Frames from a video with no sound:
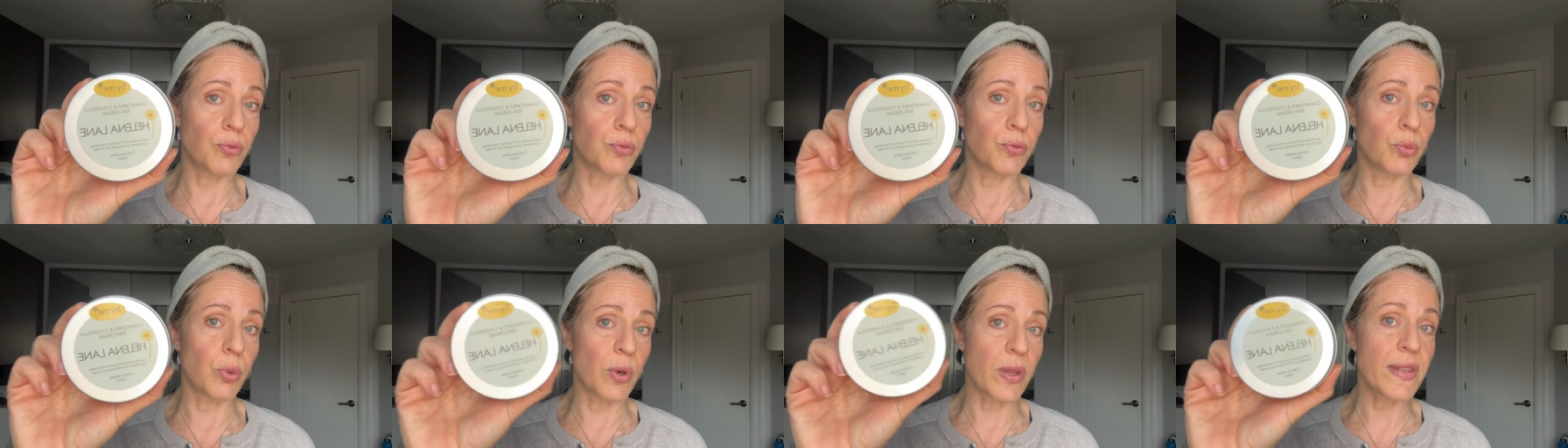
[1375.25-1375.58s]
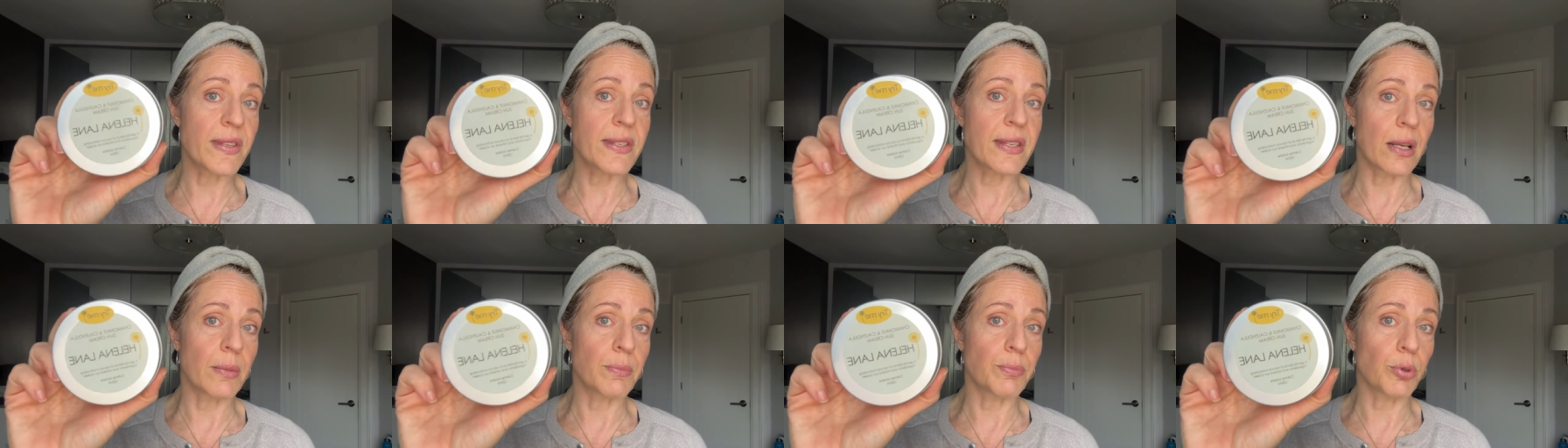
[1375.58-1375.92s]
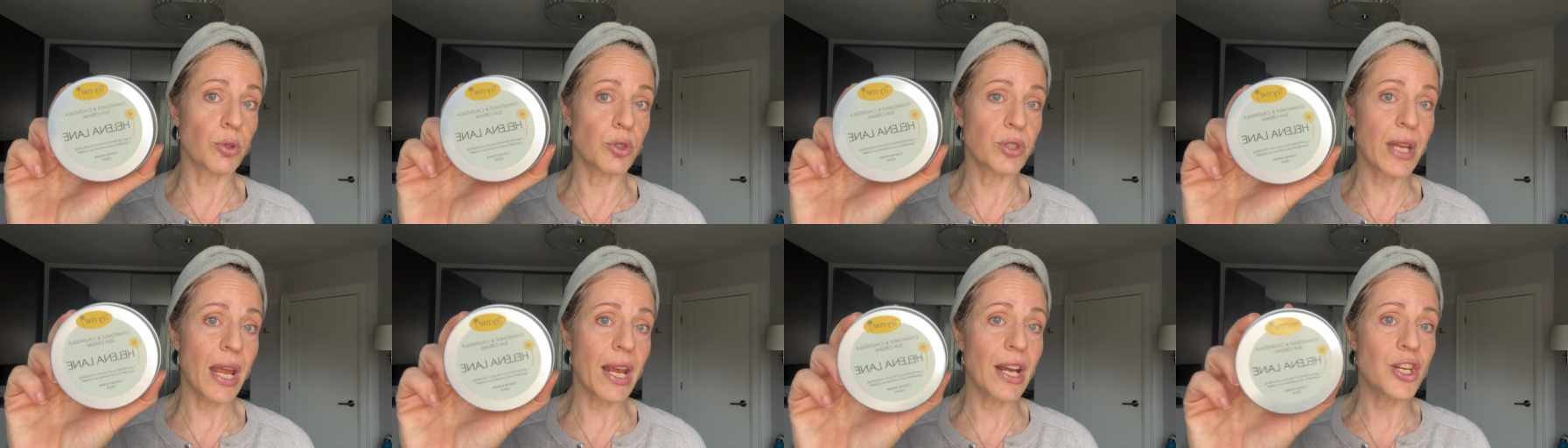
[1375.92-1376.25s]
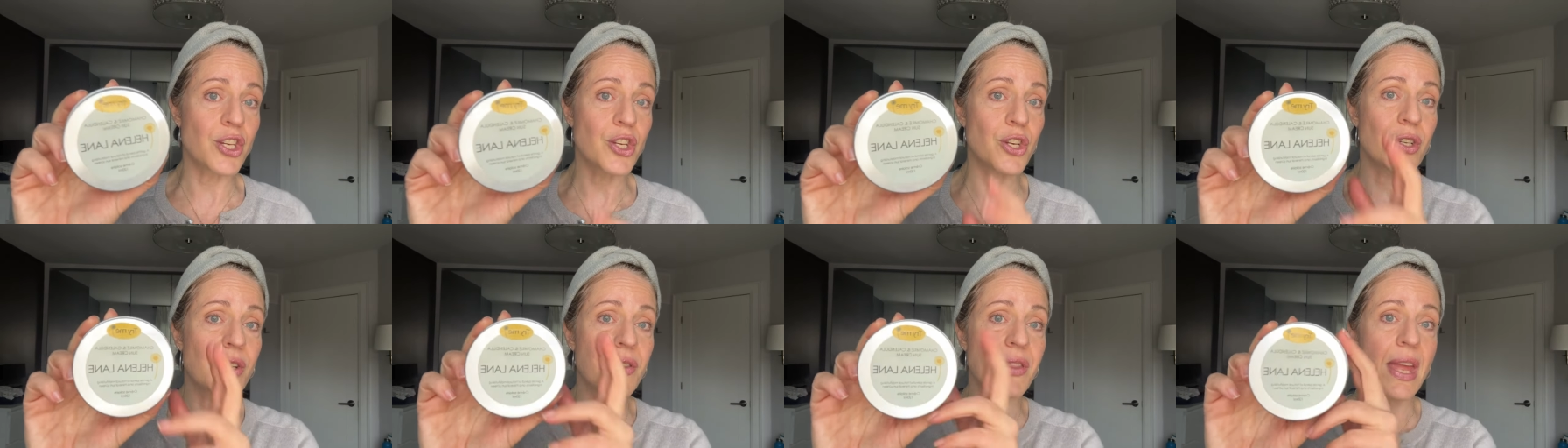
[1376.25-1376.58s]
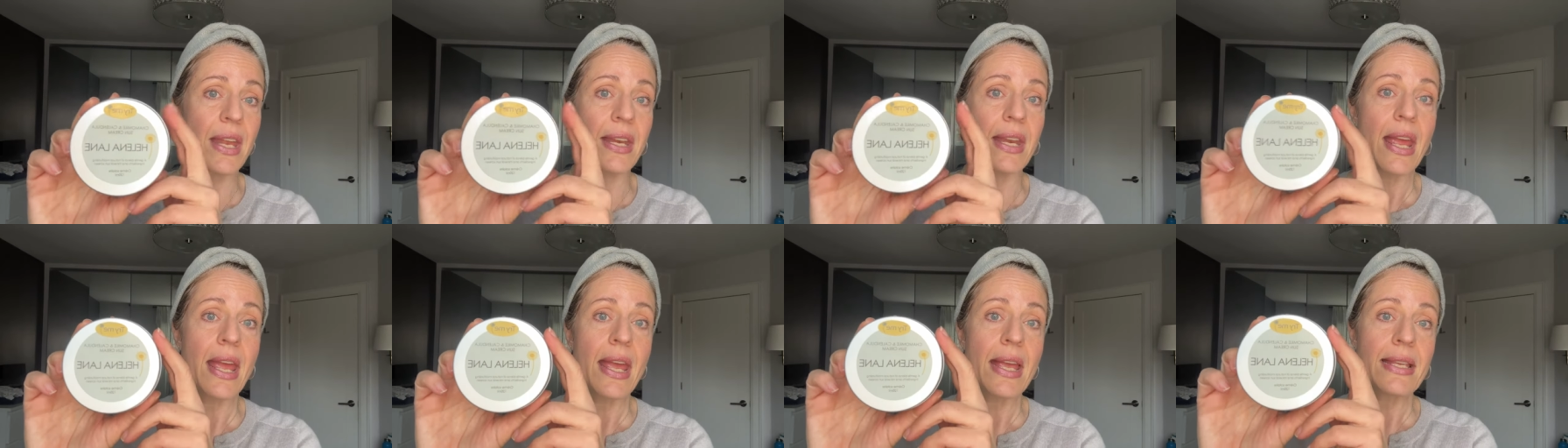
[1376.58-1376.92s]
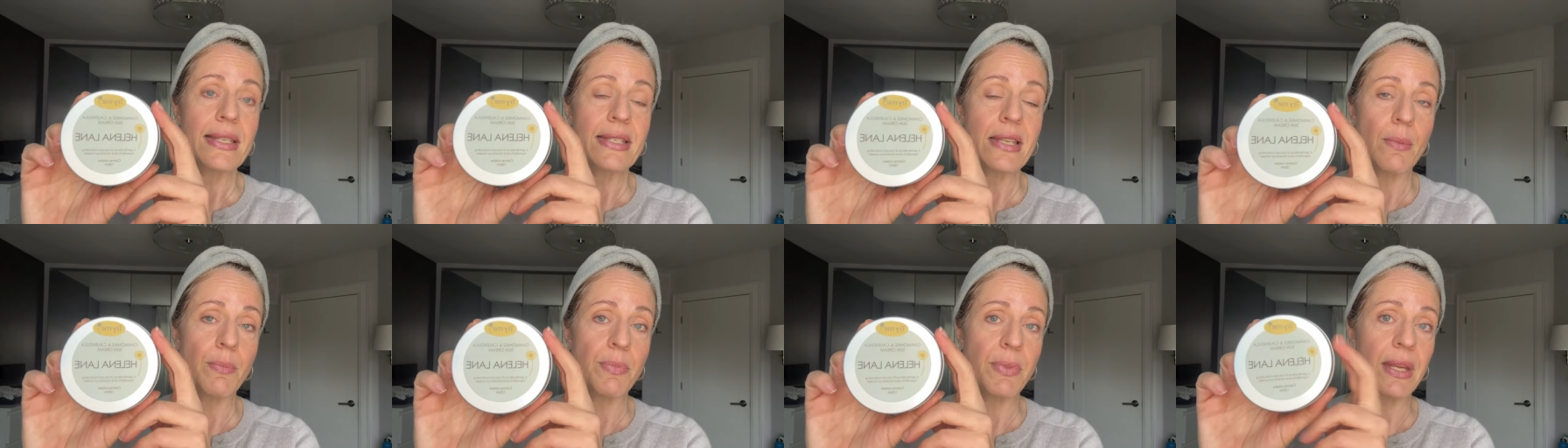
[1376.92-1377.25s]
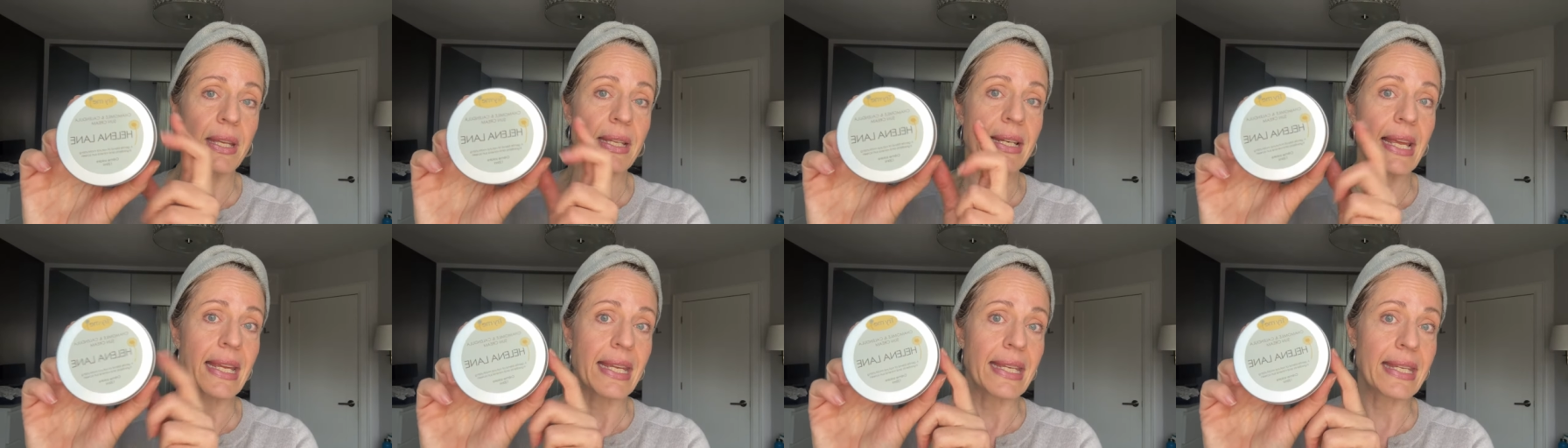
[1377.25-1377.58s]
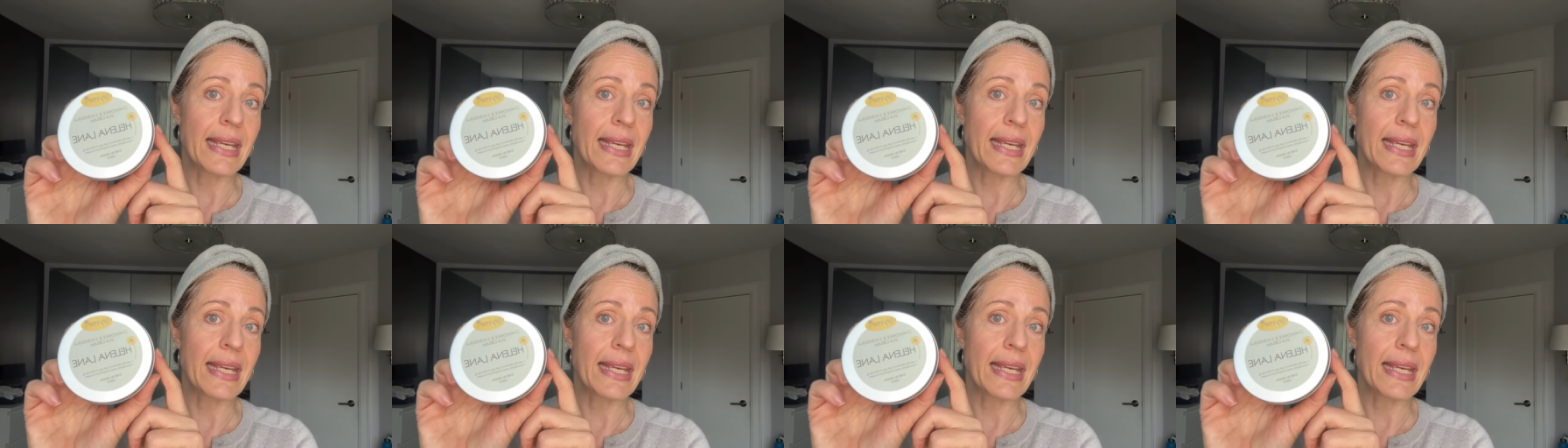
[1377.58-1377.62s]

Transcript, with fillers: with sun protection, then something like